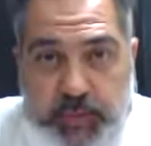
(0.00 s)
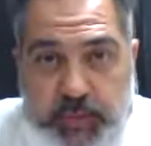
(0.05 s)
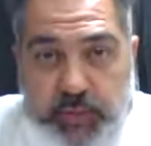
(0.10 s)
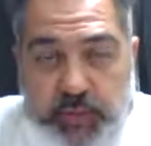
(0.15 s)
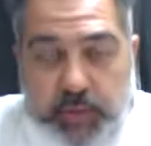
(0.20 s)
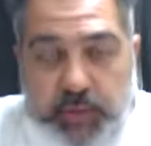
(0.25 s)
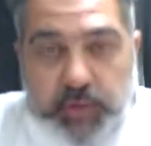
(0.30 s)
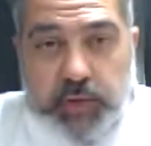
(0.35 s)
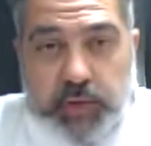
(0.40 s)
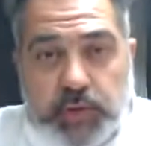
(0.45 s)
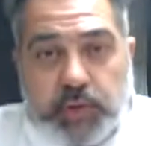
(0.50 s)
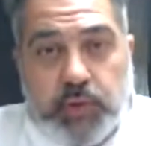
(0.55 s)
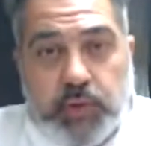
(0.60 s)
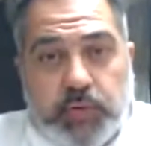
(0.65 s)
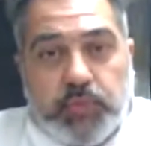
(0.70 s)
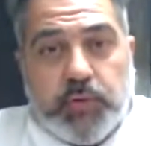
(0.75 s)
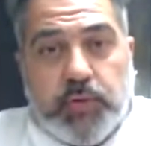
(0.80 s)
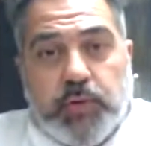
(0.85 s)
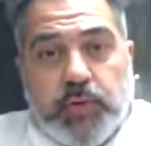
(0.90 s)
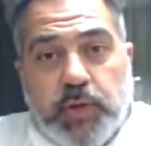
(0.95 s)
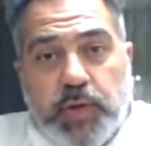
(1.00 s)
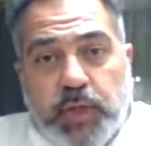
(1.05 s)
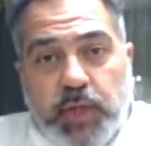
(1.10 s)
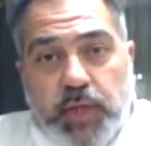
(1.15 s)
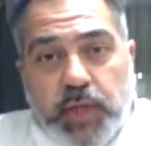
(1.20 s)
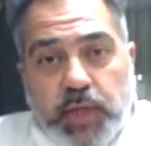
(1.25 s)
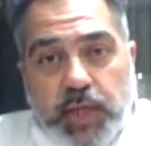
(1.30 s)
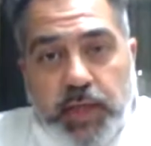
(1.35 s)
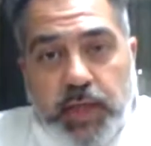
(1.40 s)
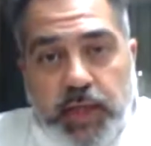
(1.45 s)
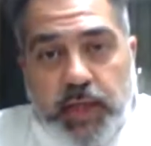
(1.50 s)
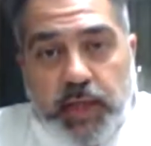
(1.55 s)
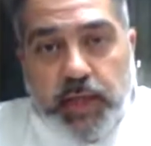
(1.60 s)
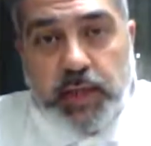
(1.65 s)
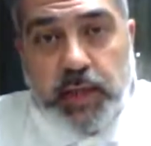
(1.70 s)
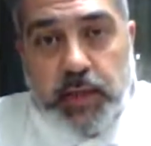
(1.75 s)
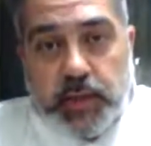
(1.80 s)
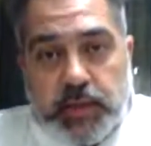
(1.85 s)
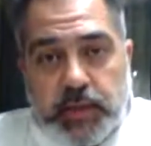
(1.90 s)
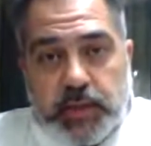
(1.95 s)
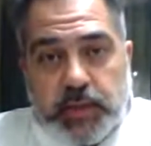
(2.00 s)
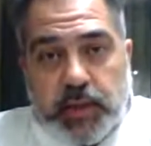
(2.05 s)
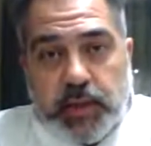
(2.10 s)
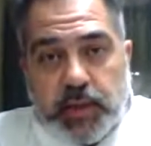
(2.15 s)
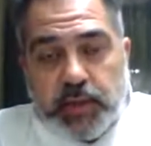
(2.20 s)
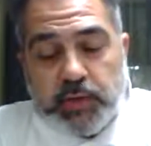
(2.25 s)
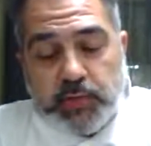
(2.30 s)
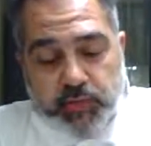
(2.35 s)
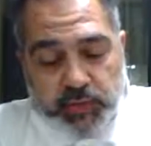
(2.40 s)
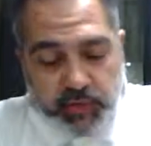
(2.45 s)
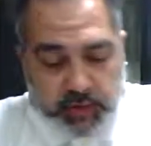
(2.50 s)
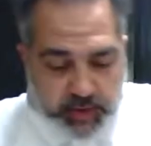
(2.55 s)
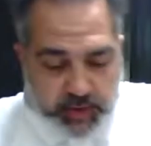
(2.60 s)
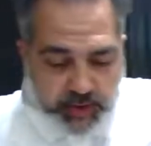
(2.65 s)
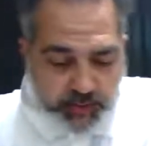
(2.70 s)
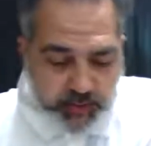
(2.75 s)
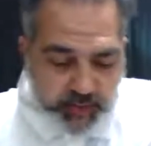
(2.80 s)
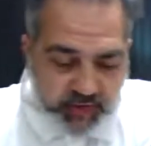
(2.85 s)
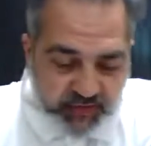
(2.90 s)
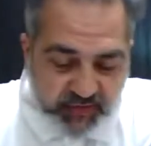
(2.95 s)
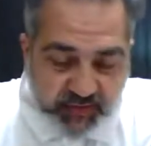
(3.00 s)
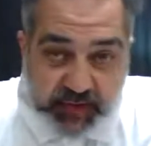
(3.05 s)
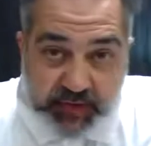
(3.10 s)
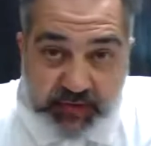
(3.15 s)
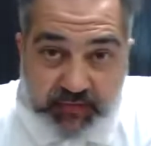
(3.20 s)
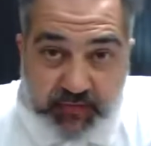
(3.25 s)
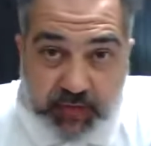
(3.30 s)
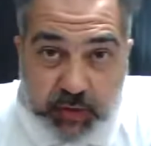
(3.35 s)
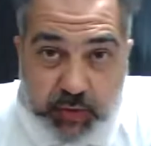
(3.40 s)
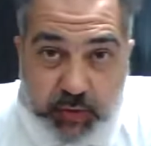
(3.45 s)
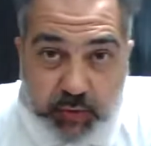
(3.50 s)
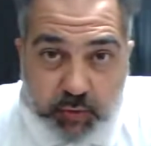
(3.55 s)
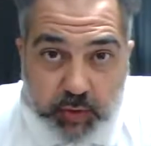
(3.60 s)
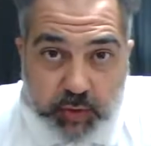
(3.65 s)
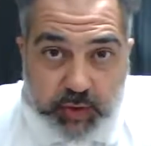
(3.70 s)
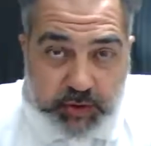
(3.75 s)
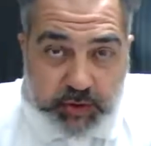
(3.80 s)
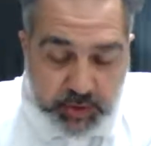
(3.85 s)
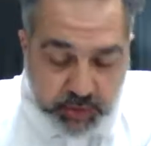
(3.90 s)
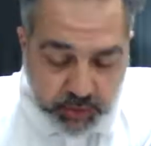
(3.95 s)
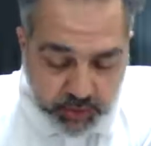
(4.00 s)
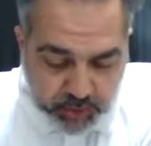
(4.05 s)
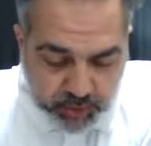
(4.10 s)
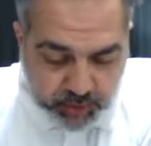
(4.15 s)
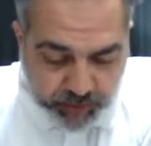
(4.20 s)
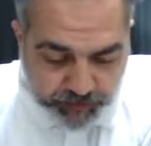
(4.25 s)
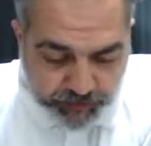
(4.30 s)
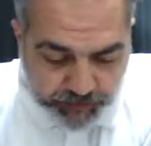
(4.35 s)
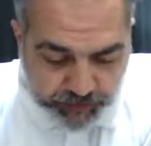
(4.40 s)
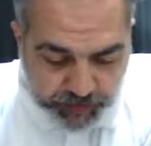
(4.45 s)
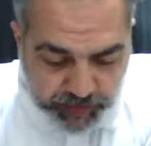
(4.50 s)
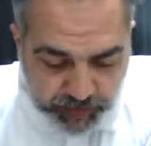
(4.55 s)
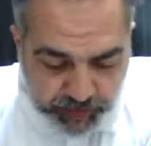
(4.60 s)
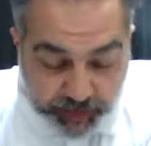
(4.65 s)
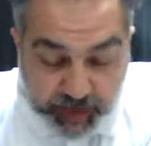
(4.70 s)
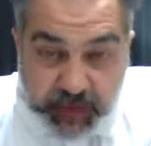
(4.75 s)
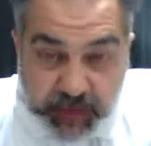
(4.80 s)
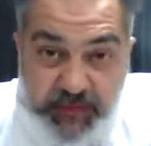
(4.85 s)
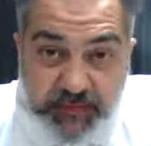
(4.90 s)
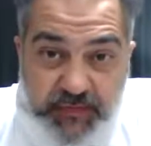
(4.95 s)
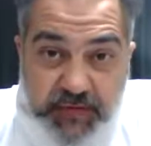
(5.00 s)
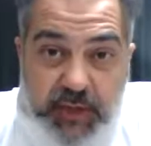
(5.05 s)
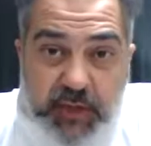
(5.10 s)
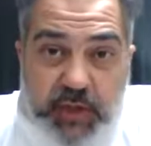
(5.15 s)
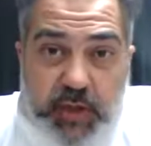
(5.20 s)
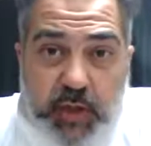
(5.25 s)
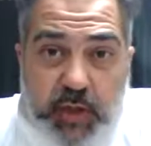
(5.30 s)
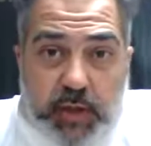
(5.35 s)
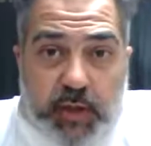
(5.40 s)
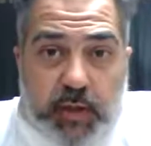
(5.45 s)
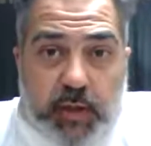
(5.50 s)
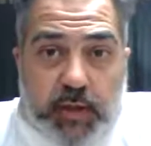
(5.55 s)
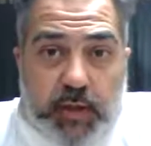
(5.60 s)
talking to you, and I wish the previous video was so beneficial